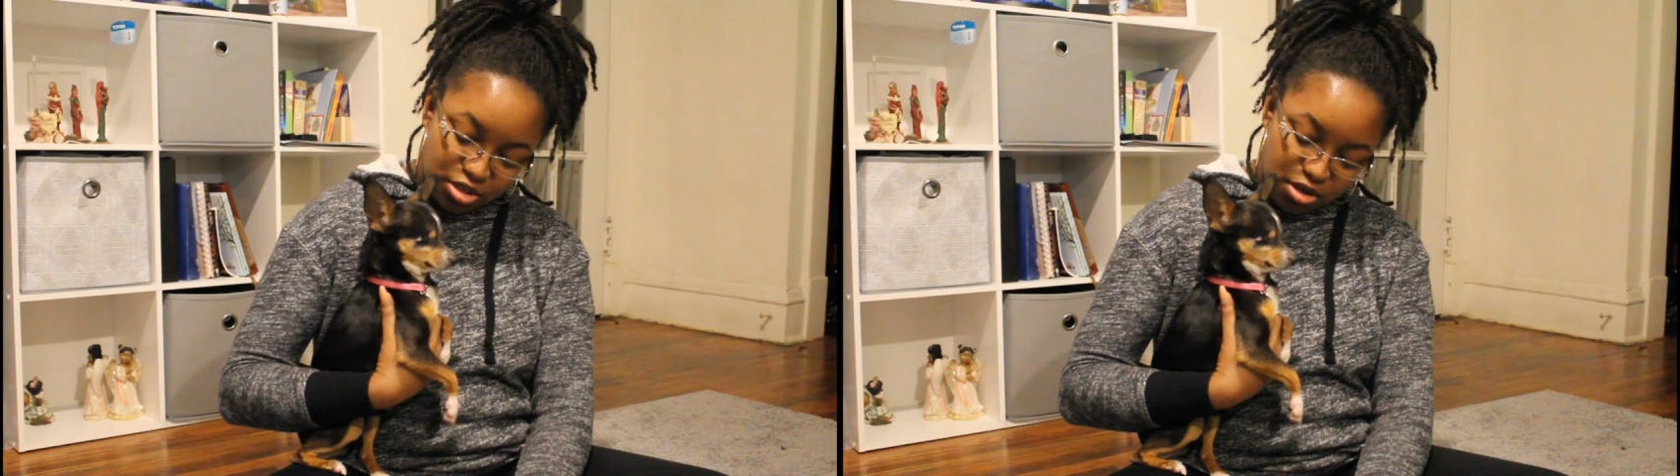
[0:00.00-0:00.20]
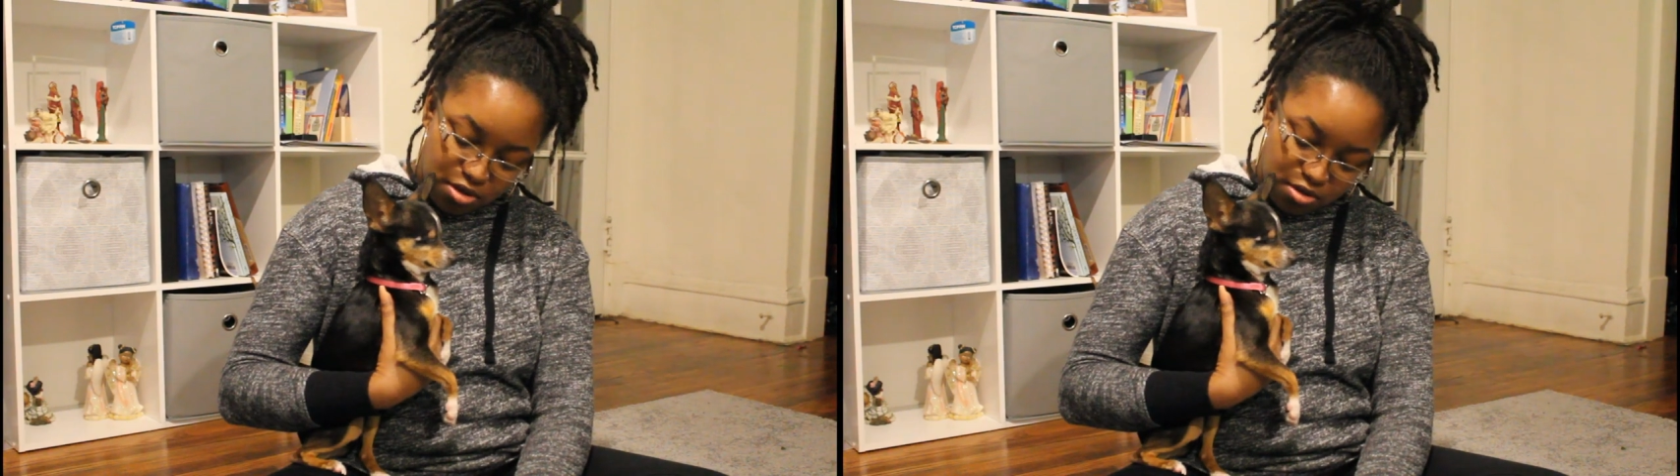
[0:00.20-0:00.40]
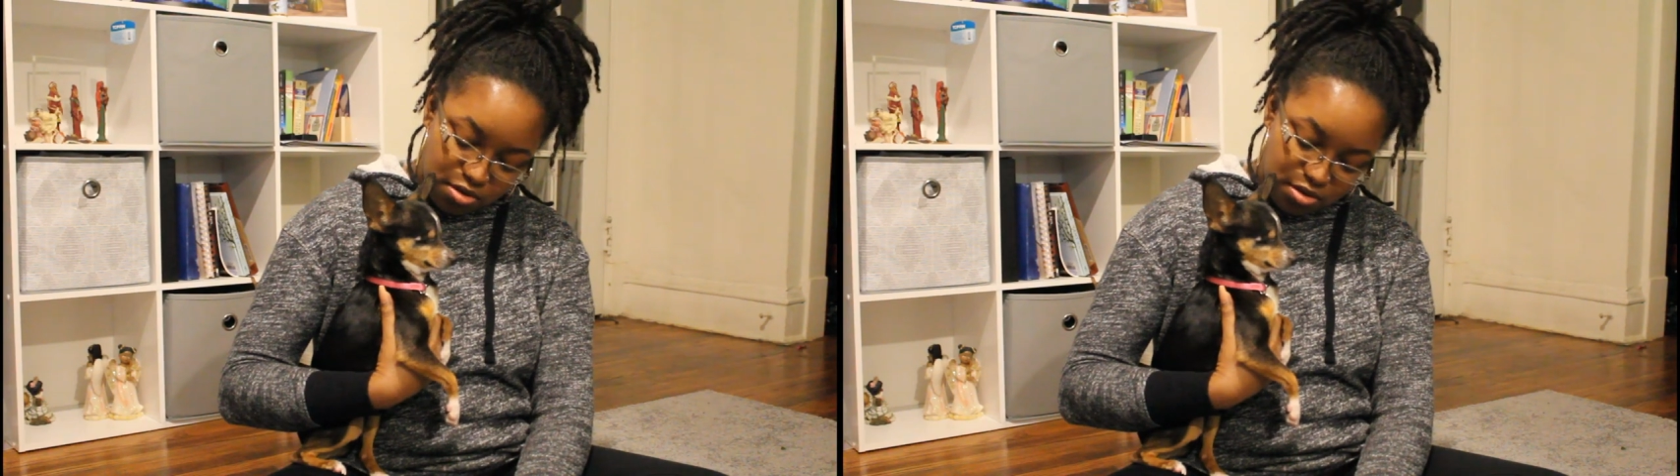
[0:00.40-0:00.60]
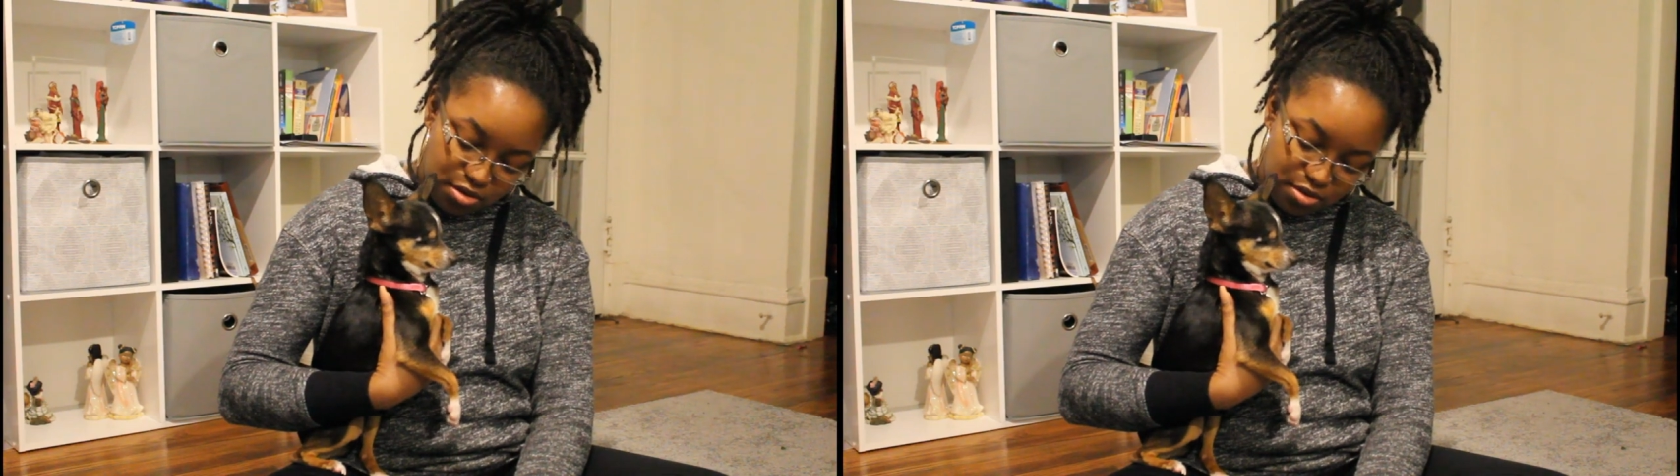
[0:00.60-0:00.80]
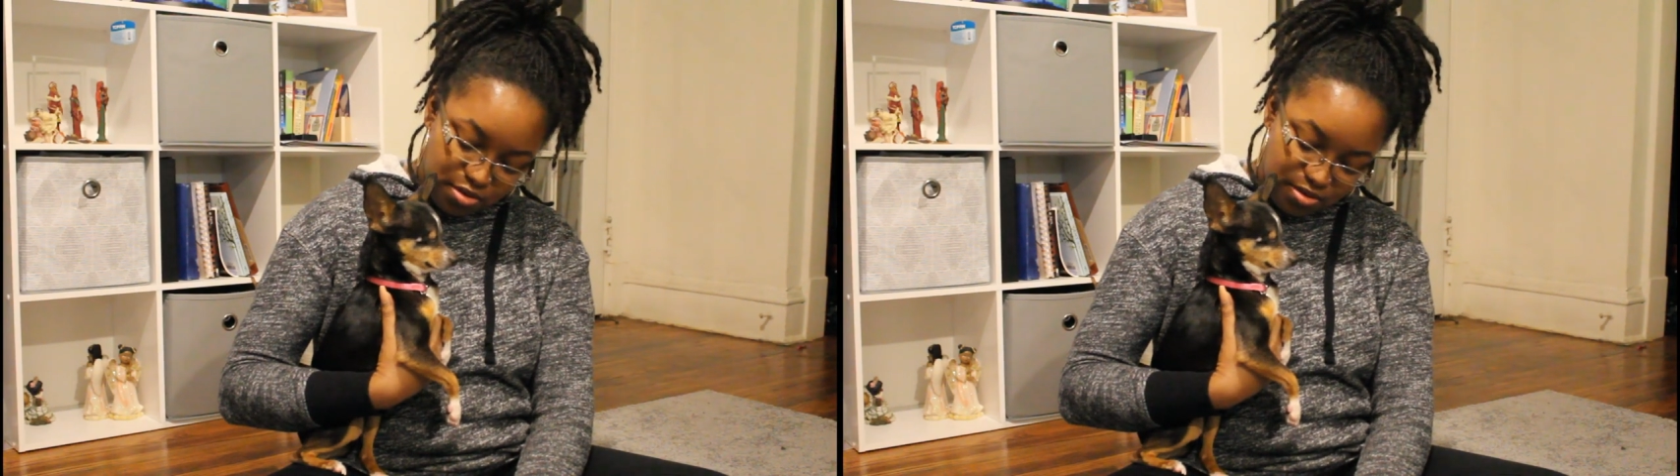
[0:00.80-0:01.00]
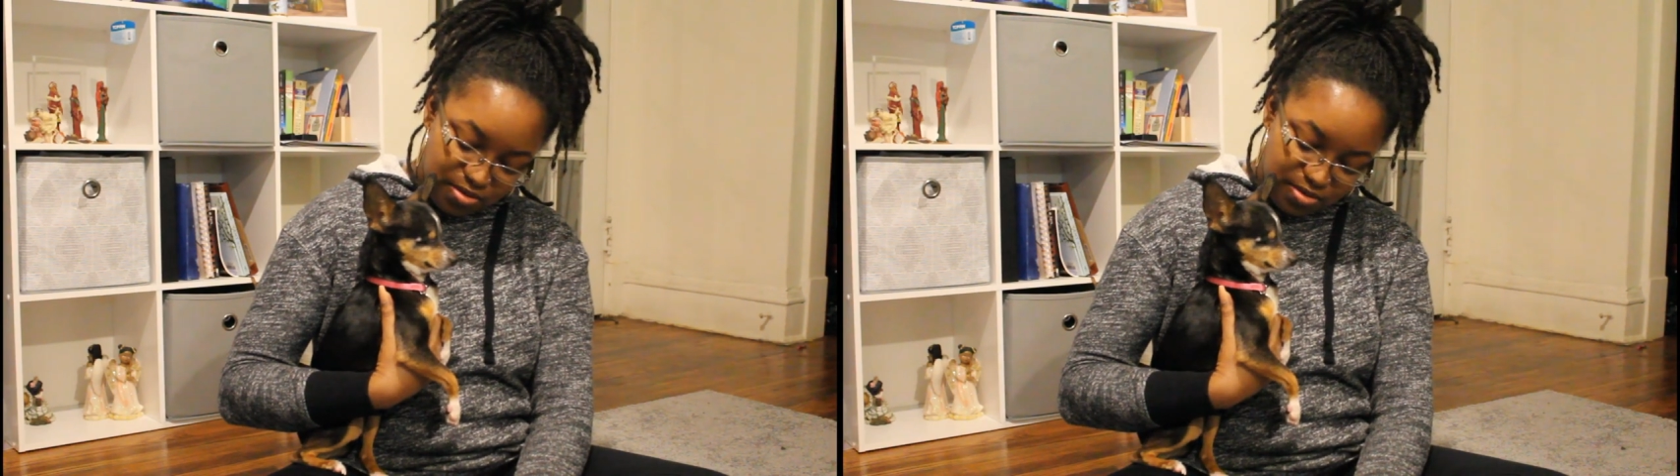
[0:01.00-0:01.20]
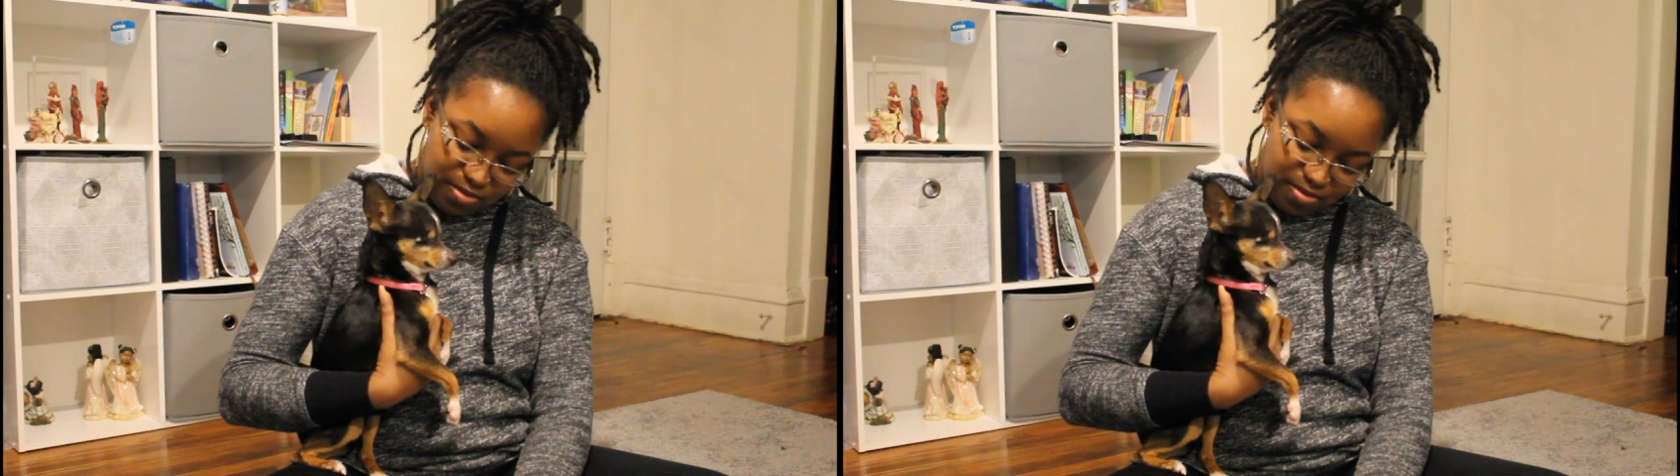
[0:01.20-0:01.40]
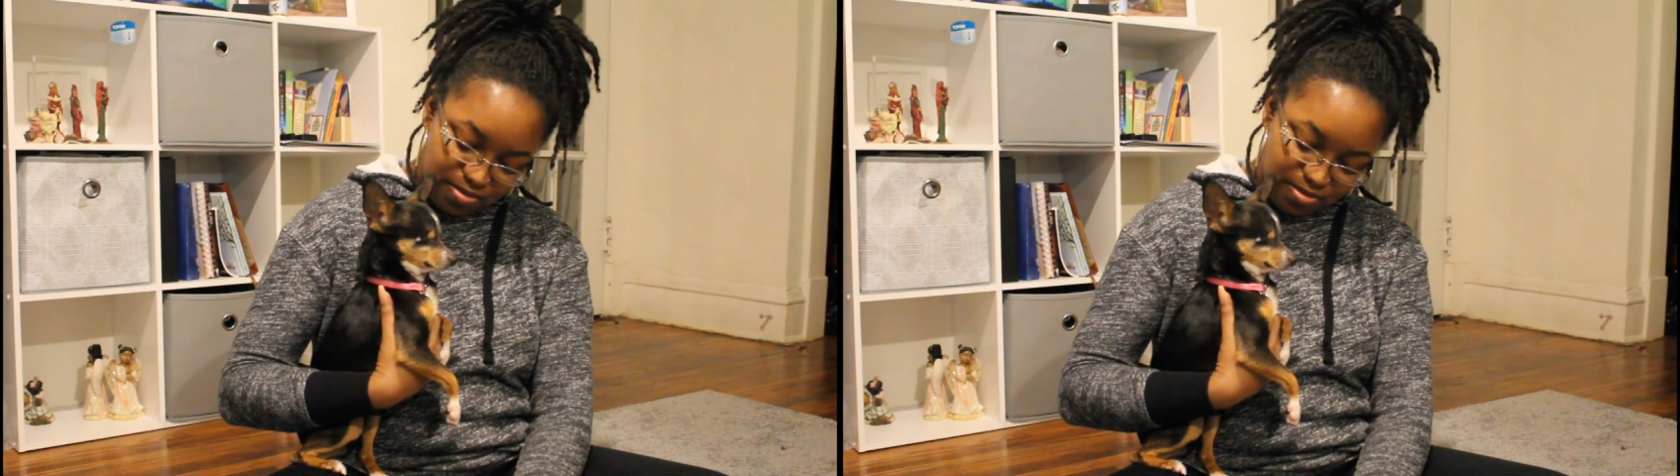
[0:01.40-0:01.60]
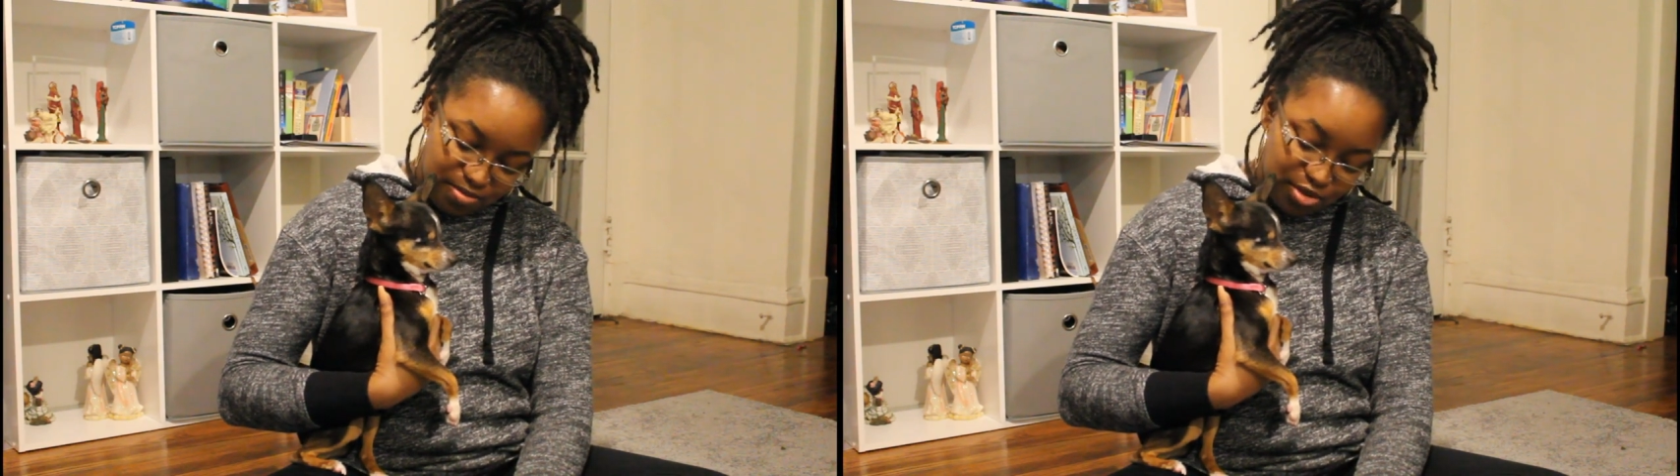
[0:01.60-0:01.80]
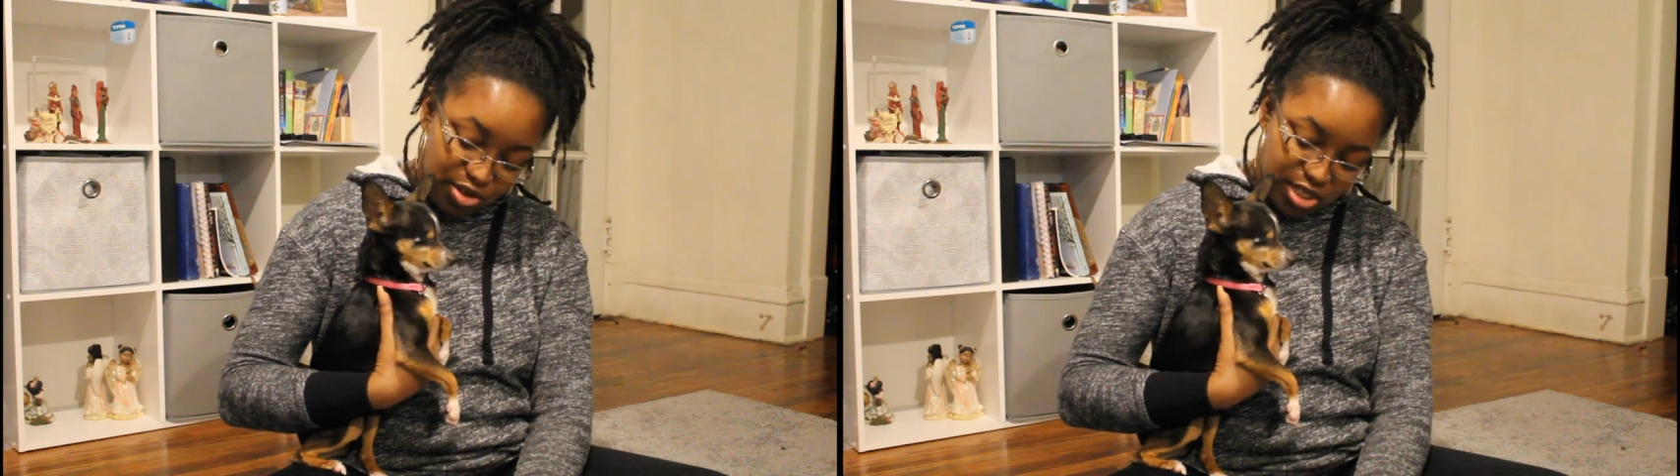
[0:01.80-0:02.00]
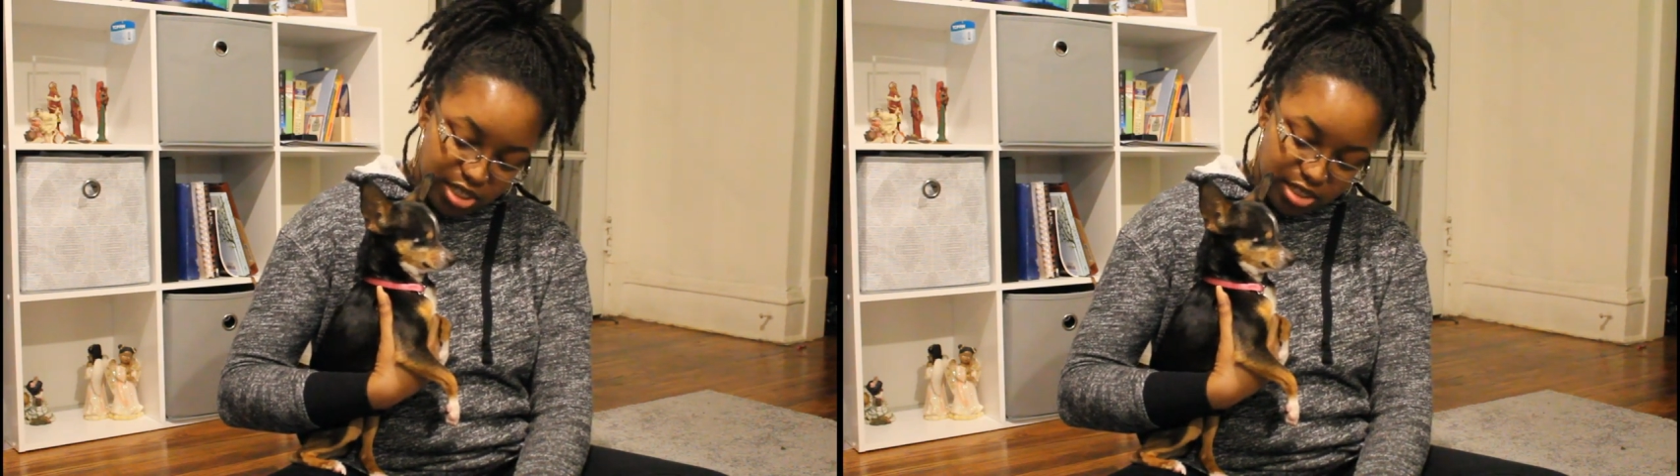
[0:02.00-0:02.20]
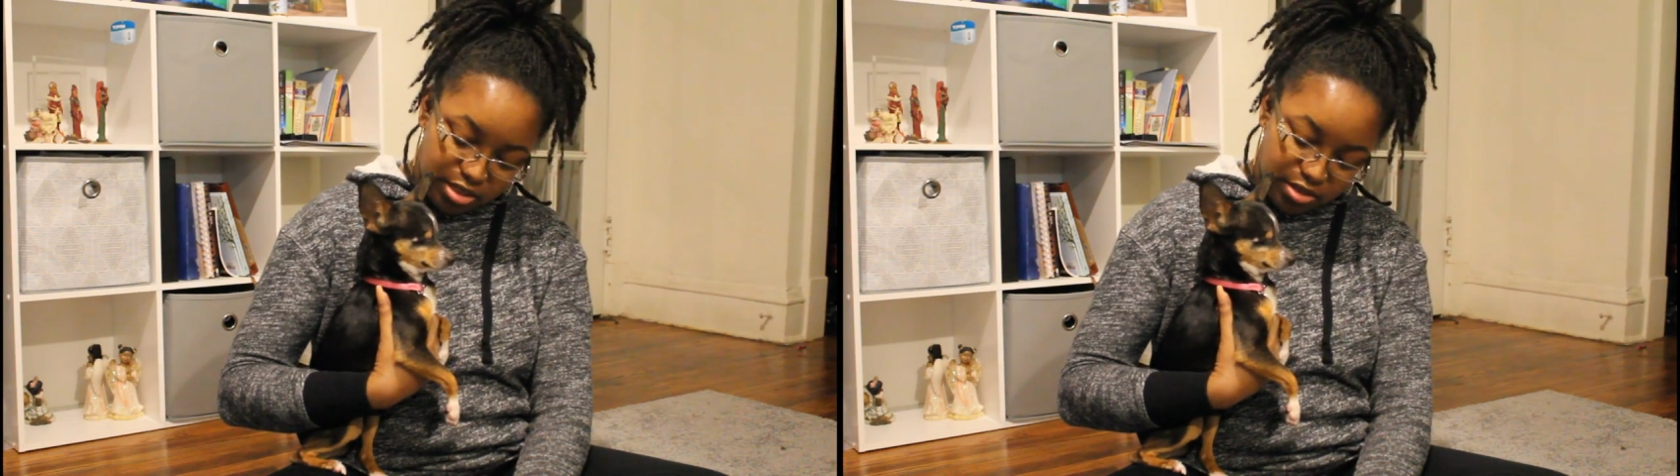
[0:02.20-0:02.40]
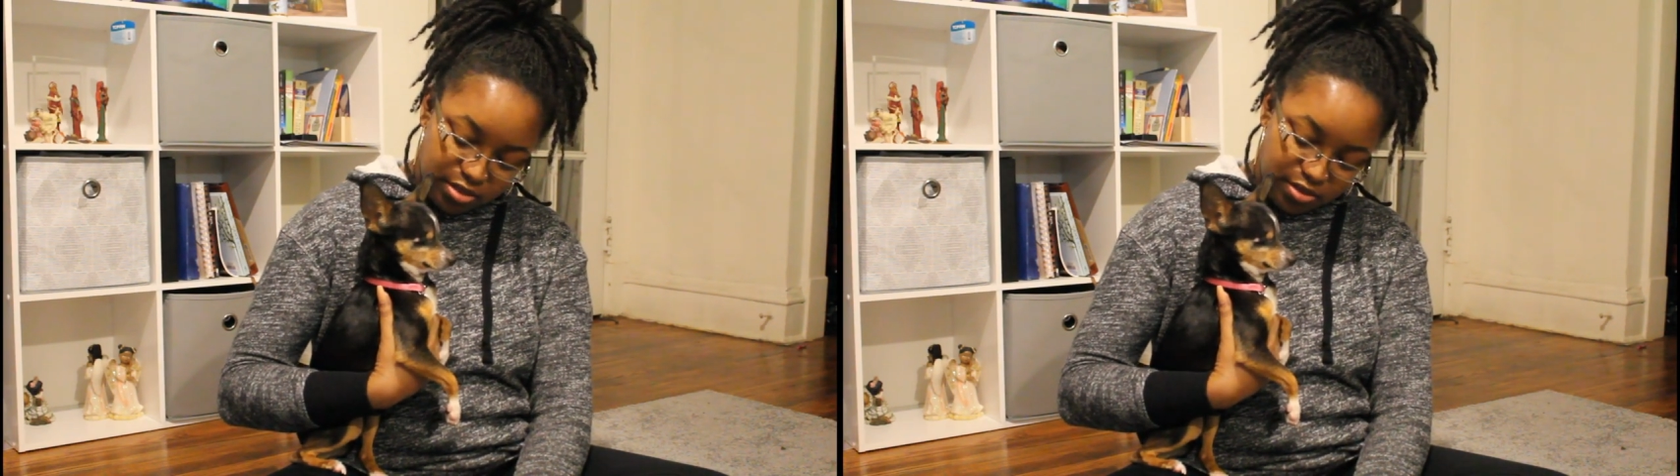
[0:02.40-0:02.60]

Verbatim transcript: dog. You chilling, huh?